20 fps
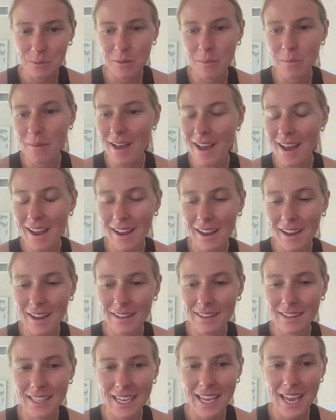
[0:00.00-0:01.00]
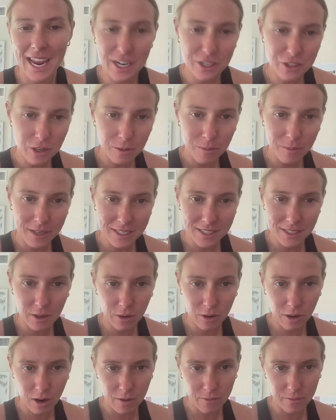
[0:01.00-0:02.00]
We met at the HR
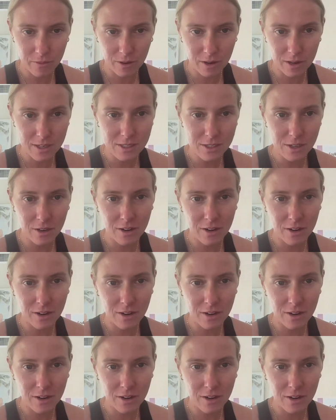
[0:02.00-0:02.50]
Retail Conference.